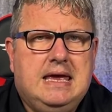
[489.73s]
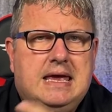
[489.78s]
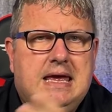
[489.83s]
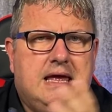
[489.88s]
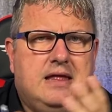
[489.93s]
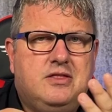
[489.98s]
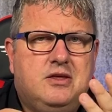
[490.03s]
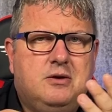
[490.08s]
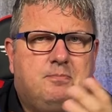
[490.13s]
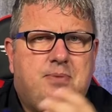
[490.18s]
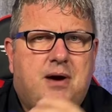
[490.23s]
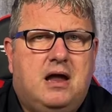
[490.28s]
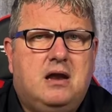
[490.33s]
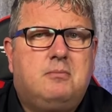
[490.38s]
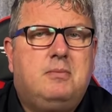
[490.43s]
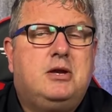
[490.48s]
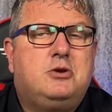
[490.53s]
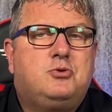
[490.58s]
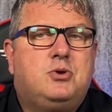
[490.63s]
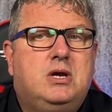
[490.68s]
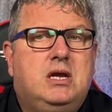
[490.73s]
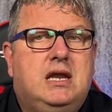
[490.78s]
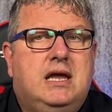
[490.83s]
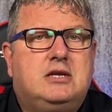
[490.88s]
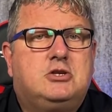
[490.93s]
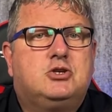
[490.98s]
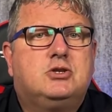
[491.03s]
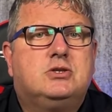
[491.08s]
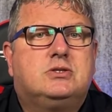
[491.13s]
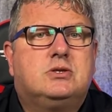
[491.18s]
In the parliamentary
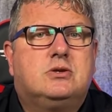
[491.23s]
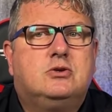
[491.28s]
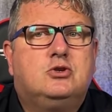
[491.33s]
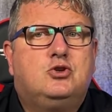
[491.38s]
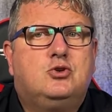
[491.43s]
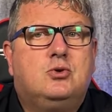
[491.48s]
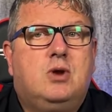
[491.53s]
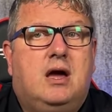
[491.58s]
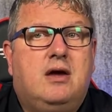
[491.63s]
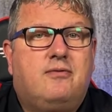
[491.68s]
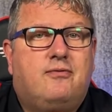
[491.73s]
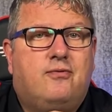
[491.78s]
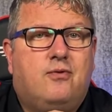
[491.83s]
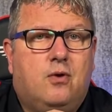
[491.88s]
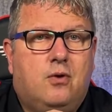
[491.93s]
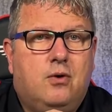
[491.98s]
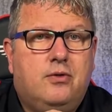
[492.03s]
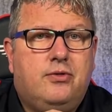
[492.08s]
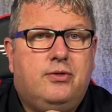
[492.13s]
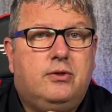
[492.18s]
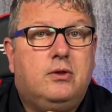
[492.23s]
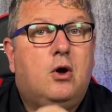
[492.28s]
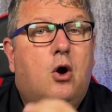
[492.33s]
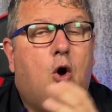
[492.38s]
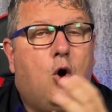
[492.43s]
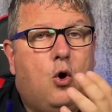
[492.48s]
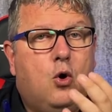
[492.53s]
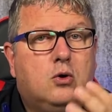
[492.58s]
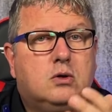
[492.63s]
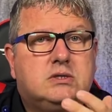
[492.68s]
elections on July 4th,
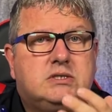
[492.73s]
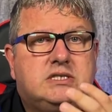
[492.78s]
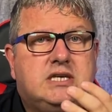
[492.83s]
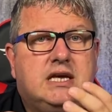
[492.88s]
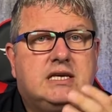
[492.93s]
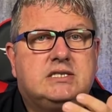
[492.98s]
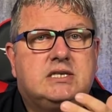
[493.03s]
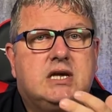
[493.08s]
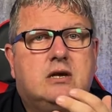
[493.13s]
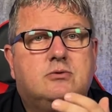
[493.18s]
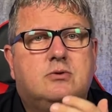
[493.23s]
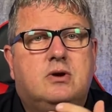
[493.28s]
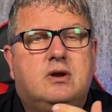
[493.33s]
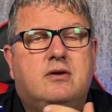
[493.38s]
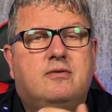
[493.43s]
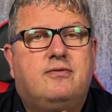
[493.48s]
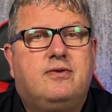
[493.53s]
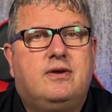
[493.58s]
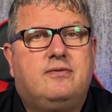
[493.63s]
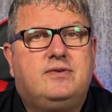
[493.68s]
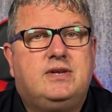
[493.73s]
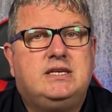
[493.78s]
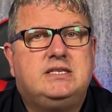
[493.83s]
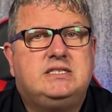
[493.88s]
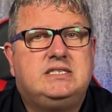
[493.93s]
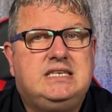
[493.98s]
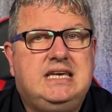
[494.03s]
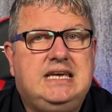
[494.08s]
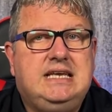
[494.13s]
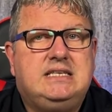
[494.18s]
all 650
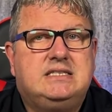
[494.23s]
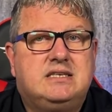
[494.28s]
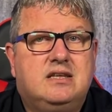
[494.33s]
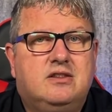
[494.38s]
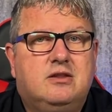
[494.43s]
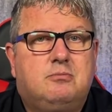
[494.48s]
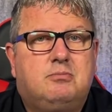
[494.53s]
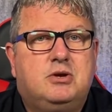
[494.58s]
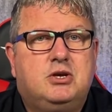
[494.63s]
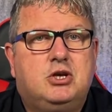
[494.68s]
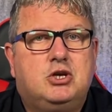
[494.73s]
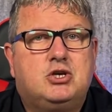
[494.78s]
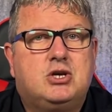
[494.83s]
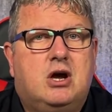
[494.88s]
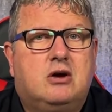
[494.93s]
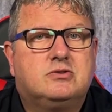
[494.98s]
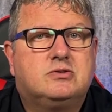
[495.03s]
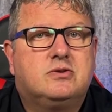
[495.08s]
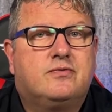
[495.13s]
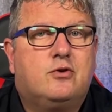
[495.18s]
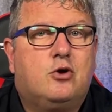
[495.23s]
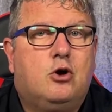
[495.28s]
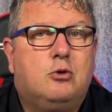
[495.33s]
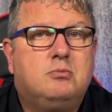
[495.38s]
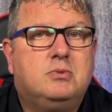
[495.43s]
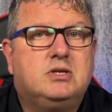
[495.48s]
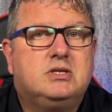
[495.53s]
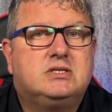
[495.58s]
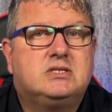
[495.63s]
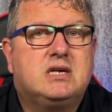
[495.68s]
seats in the British House of
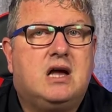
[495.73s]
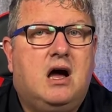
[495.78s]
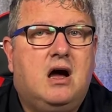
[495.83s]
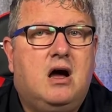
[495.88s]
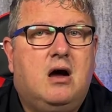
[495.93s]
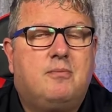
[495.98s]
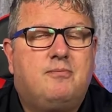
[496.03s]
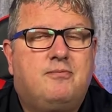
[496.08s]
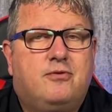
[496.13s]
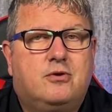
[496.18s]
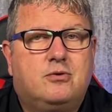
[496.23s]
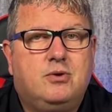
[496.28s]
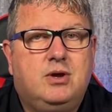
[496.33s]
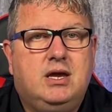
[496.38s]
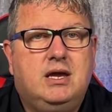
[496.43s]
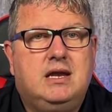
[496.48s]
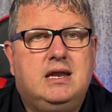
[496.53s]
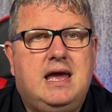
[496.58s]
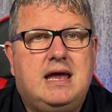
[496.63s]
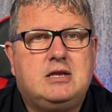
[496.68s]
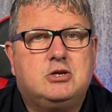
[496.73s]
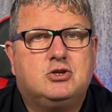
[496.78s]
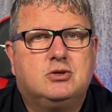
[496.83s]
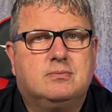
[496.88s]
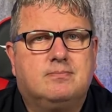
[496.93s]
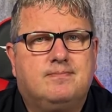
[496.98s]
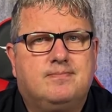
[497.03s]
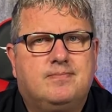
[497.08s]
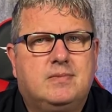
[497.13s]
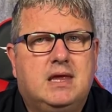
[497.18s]
Commons are up for
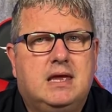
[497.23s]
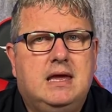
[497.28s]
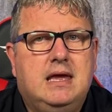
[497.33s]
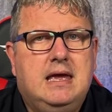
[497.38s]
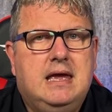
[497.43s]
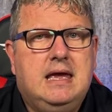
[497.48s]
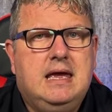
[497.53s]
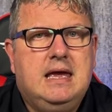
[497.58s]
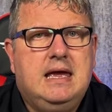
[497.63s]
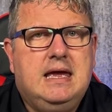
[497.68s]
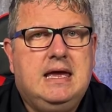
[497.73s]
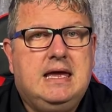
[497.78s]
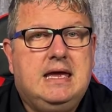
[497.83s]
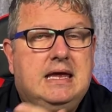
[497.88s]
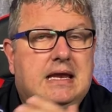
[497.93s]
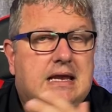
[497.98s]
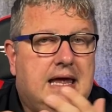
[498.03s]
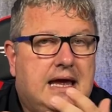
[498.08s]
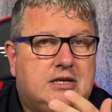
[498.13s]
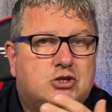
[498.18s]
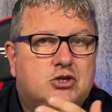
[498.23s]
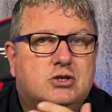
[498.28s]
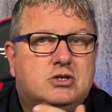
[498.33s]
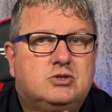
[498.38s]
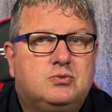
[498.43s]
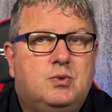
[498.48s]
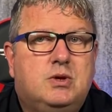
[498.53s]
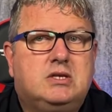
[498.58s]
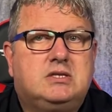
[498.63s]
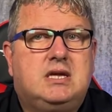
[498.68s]
re-election.
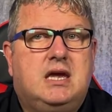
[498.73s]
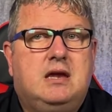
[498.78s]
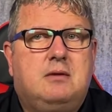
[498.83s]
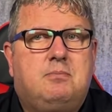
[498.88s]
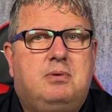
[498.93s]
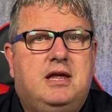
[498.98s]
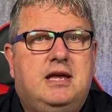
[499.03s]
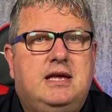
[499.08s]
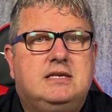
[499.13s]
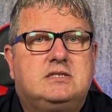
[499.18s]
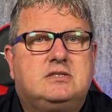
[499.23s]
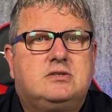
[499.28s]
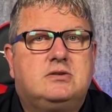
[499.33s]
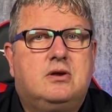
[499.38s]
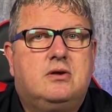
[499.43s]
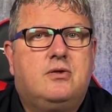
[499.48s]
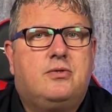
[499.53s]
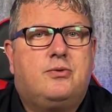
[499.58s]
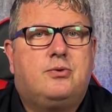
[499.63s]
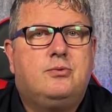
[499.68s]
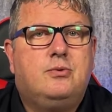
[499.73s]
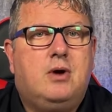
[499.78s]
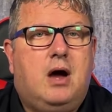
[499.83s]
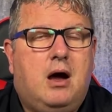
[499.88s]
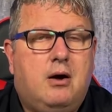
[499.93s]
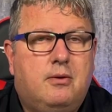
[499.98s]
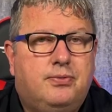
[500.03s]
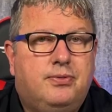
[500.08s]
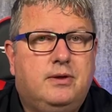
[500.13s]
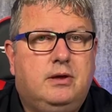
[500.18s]
Elections will take place
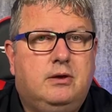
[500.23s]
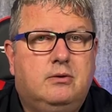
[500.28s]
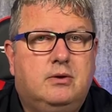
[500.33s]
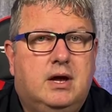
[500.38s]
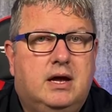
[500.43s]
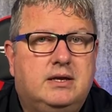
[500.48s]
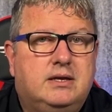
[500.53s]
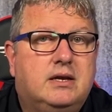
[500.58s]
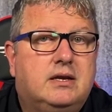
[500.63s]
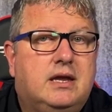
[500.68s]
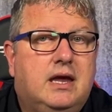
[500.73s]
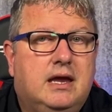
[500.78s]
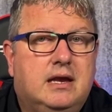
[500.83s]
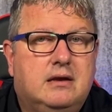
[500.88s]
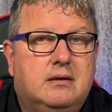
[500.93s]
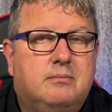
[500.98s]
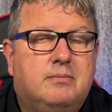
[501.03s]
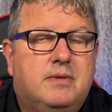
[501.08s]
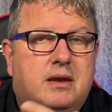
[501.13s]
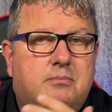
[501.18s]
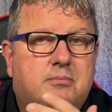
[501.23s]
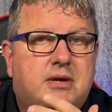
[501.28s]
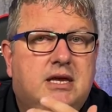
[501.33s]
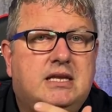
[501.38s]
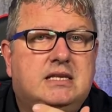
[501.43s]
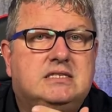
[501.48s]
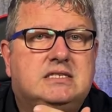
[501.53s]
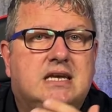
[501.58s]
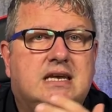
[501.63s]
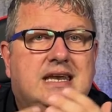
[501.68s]
throughout the United Kingdom. That
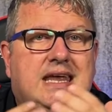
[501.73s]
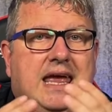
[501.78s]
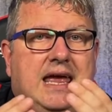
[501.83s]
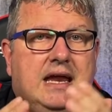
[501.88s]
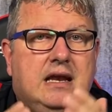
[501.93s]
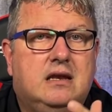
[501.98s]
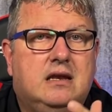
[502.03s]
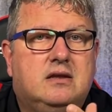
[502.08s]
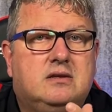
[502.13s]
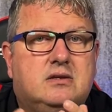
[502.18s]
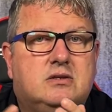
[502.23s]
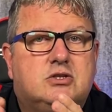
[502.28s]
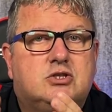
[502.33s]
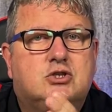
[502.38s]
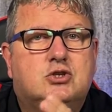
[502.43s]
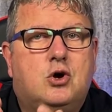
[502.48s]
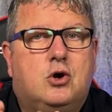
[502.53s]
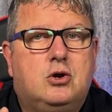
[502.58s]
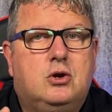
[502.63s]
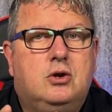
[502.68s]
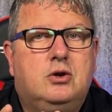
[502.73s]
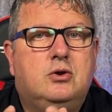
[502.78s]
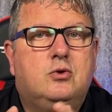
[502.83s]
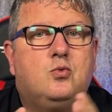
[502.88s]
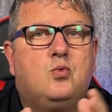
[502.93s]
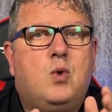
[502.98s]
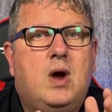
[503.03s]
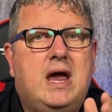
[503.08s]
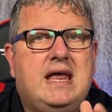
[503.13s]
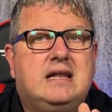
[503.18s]
means in England,
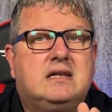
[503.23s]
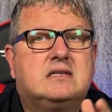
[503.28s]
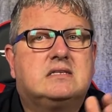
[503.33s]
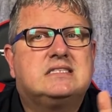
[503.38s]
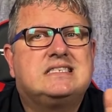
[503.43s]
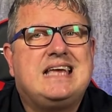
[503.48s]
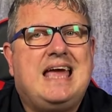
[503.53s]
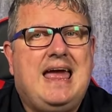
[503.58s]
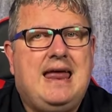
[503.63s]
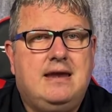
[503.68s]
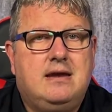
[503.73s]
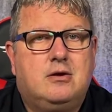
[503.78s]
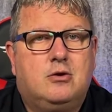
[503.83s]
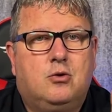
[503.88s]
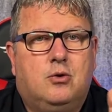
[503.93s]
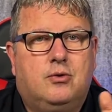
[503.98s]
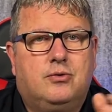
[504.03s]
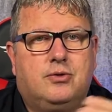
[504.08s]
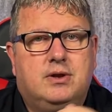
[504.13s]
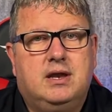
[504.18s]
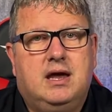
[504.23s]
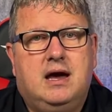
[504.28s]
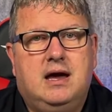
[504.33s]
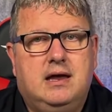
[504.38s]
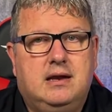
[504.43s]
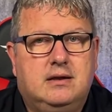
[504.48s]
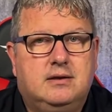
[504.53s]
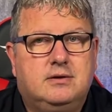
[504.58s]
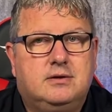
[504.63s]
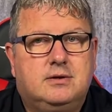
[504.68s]
Scotland, Wales and Northern
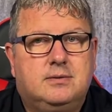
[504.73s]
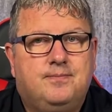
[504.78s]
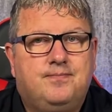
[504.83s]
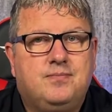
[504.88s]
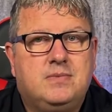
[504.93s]
Ireland.